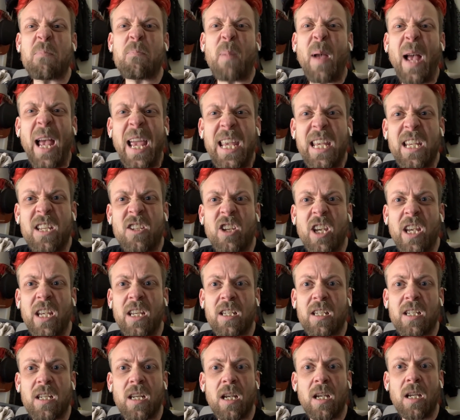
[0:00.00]

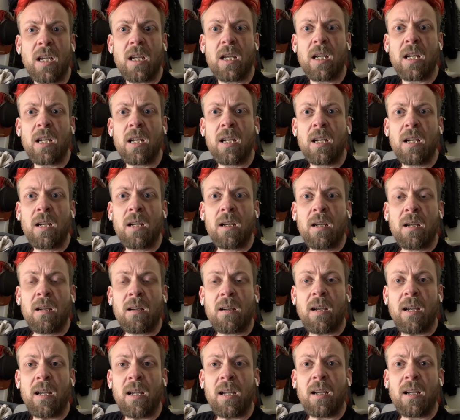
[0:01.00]
pages.
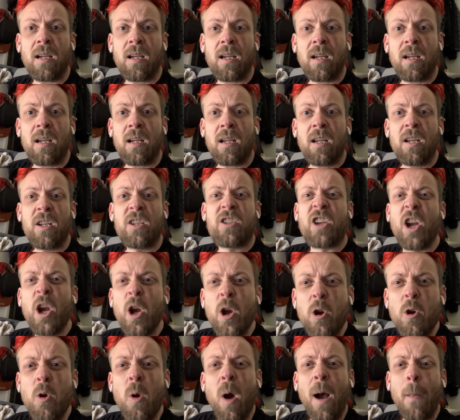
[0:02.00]
Right.
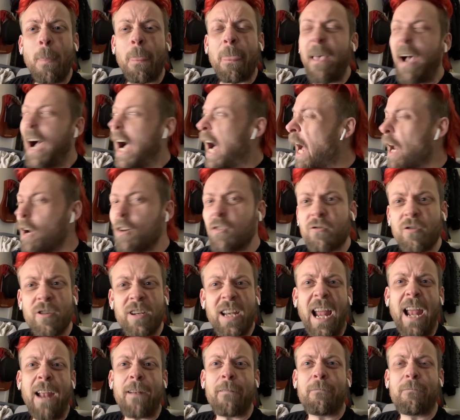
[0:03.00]

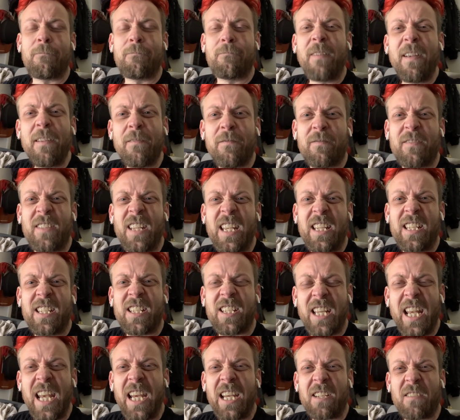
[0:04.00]

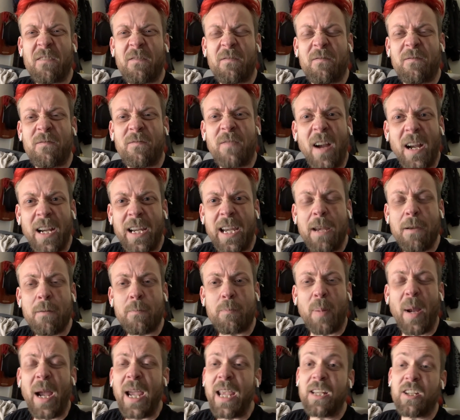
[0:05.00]
256 fucking
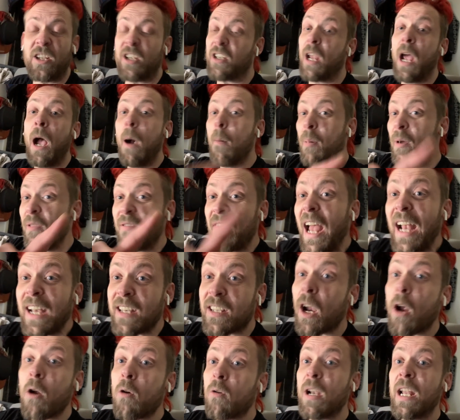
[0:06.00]
pages. But that's
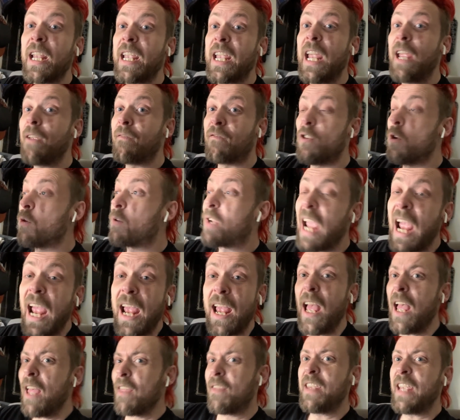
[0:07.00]
only if you
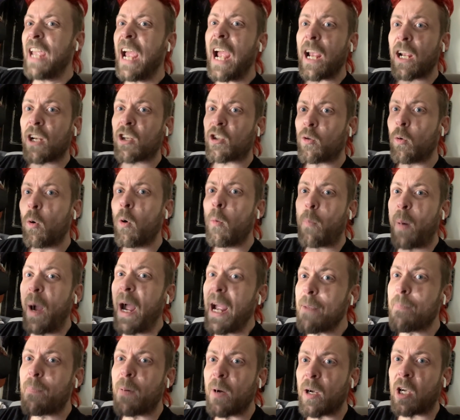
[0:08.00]
get the actual
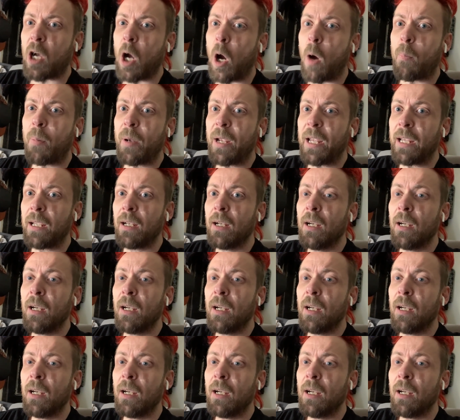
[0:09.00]
paper copy,